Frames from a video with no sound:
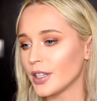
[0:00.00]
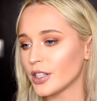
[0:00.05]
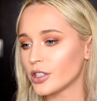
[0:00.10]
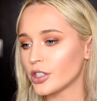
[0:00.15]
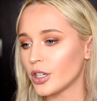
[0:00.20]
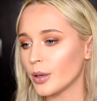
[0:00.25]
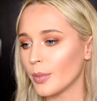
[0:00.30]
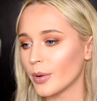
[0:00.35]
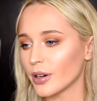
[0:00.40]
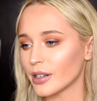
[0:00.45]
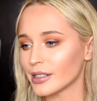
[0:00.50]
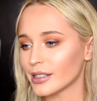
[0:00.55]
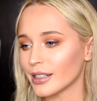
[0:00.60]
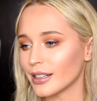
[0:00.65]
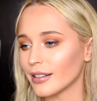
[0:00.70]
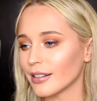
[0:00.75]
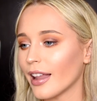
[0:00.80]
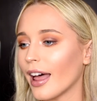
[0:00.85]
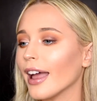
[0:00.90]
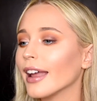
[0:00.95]
The shimmer
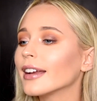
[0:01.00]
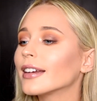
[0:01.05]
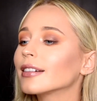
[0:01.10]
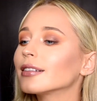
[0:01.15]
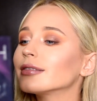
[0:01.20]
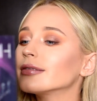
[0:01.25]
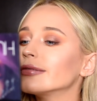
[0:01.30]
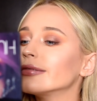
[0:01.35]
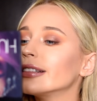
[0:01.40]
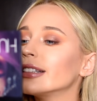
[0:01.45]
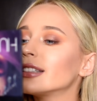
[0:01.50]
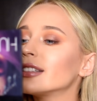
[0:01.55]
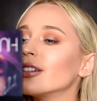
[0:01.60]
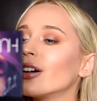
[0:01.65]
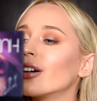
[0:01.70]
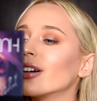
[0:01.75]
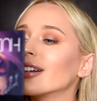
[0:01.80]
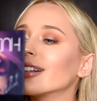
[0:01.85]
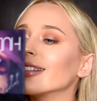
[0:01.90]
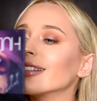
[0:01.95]
isn't like, it's
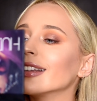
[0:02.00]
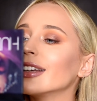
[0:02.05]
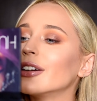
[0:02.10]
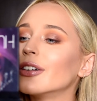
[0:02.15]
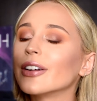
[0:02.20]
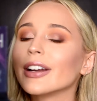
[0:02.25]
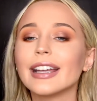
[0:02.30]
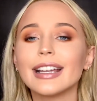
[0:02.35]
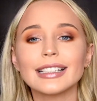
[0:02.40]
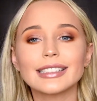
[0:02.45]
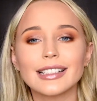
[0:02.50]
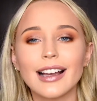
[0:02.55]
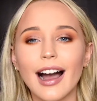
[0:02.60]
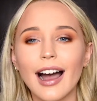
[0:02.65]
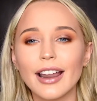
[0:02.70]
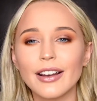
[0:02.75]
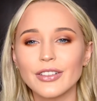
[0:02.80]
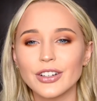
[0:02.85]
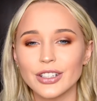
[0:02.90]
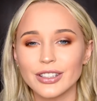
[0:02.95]
not glittery, it's
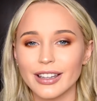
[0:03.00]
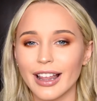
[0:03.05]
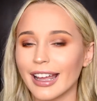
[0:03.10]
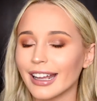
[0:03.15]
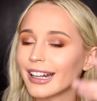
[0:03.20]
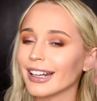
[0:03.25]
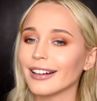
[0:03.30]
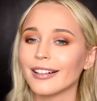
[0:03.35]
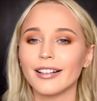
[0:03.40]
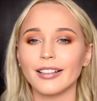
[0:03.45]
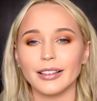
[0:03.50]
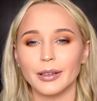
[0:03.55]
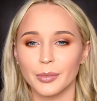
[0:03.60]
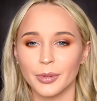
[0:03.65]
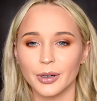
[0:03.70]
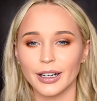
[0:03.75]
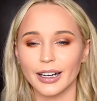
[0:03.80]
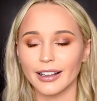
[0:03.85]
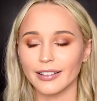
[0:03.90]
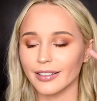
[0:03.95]
kind of just like
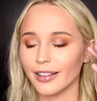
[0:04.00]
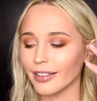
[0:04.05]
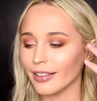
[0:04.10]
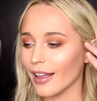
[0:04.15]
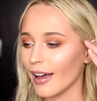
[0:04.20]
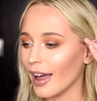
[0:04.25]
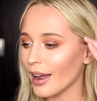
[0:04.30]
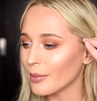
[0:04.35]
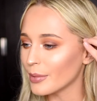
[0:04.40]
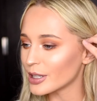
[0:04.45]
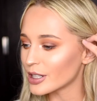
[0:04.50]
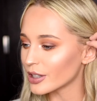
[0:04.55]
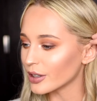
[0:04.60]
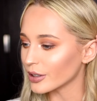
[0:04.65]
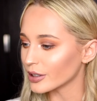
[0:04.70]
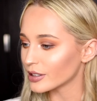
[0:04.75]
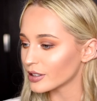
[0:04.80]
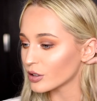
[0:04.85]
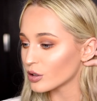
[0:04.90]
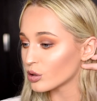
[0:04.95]
glimmering in the light, which
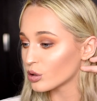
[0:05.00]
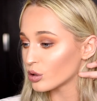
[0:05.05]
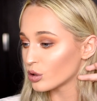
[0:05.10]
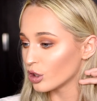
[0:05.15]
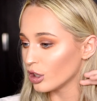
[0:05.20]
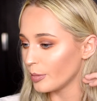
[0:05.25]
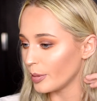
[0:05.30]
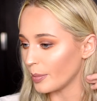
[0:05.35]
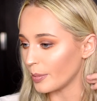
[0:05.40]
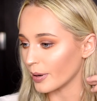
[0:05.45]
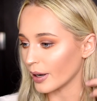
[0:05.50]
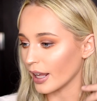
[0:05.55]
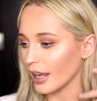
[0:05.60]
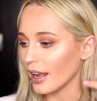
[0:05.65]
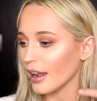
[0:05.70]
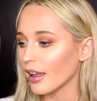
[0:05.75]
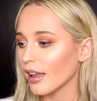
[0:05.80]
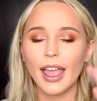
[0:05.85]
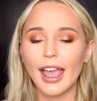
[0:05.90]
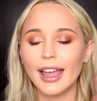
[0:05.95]
looks super
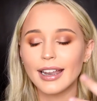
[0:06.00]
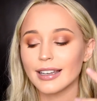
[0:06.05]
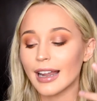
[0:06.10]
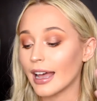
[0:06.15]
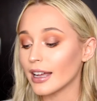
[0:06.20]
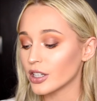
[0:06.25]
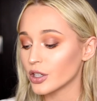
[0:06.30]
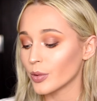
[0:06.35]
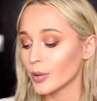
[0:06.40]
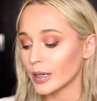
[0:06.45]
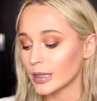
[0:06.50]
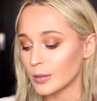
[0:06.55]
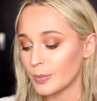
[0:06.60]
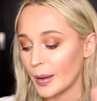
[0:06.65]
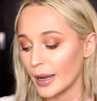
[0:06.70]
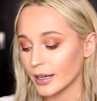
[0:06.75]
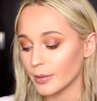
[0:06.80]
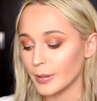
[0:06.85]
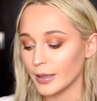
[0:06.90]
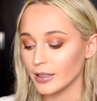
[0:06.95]
pretty. And as you would
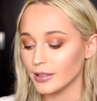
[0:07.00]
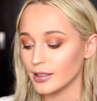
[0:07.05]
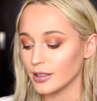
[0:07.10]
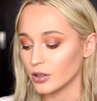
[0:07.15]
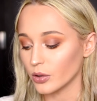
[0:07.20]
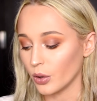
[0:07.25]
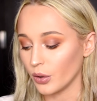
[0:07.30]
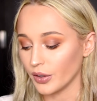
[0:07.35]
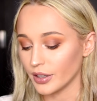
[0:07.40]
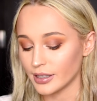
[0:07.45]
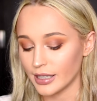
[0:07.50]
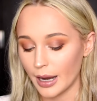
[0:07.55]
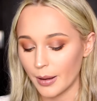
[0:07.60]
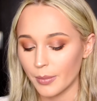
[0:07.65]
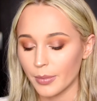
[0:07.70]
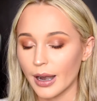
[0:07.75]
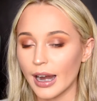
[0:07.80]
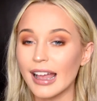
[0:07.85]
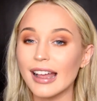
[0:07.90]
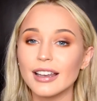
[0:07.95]
expect, because it's all the
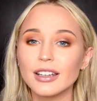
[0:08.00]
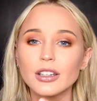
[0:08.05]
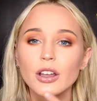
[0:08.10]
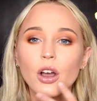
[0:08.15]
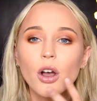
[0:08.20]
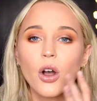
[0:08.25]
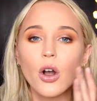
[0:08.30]
same brand,